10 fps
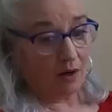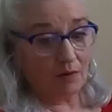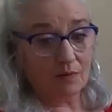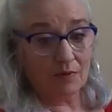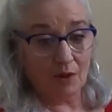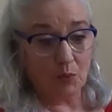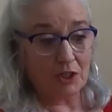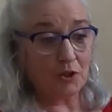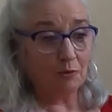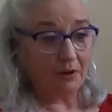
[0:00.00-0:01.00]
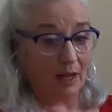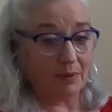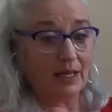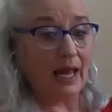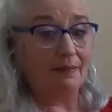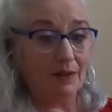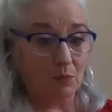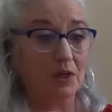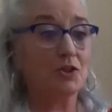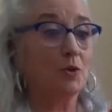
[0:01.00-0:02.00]
where the original family had
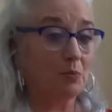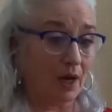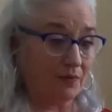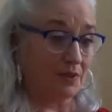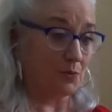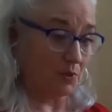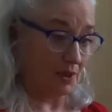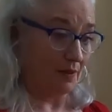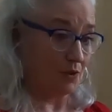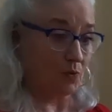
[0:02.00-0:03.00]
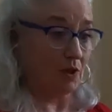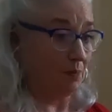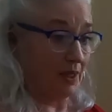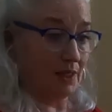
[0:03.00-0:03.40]
the original breakfast, was in this room.